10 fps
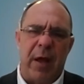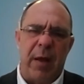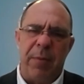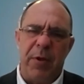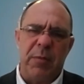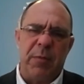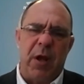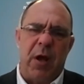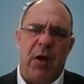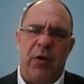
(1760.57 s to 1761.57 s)
possibly a
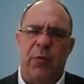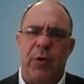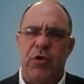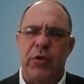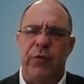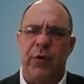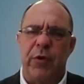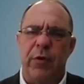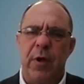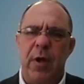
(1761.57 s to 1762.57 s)
hard question for you.
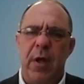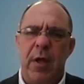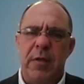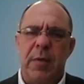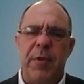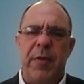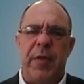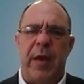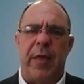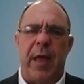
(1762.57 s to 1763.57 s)
Something
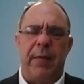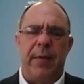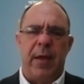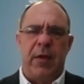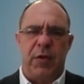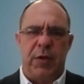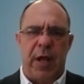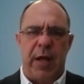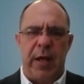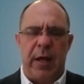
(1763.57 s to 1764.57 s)
that
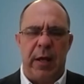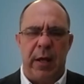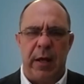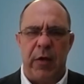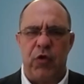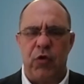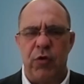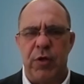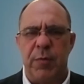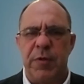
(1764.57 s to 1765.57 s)
today
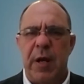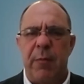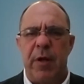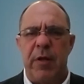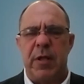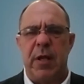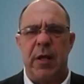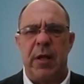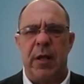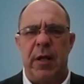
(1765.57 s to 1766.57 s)
Jerusalem celebrates
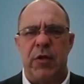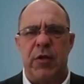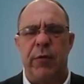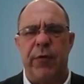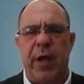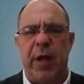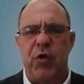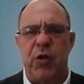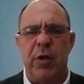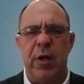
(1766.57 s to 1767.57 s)
its
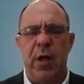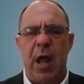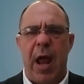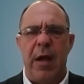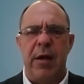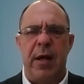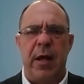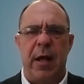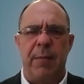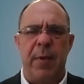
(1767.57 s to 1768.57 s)
unification, and
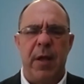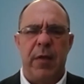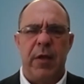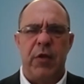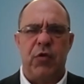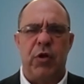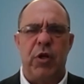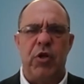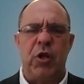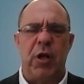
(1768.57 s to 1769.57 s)
there's
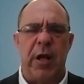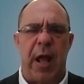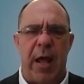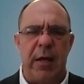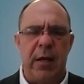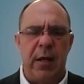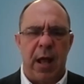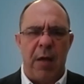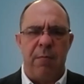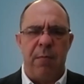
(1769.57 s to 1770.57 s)
traditionally a
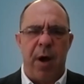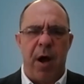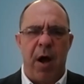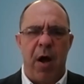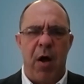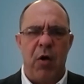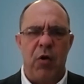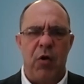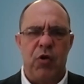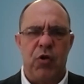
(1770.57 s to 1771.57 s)
march through the
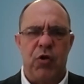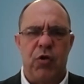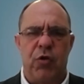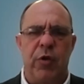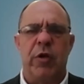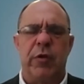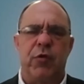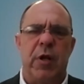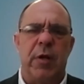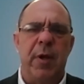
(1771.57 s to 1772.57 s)
streets of
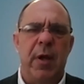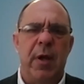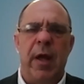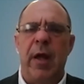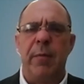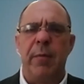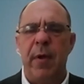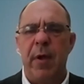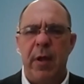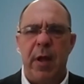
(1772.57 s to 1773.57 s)
Jerusalem.
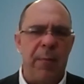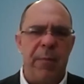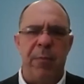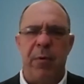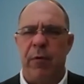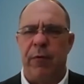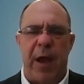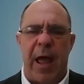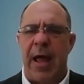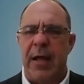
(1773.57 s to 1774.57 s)
Young people,
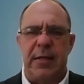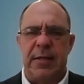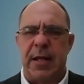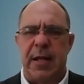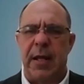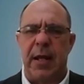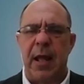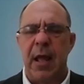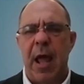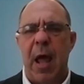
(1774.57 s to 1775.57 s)
flags, singing,
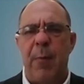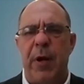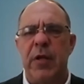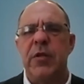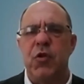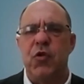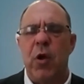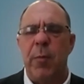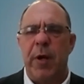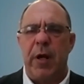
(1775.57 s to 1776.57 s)
happiness,
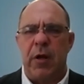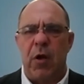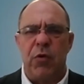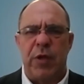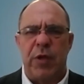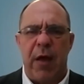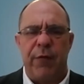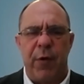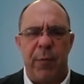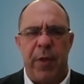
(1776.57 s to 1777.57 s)
enjoyment. It goes down
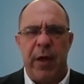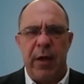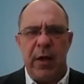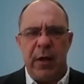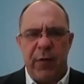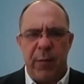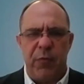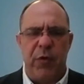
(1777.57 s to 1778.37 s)
from Rehov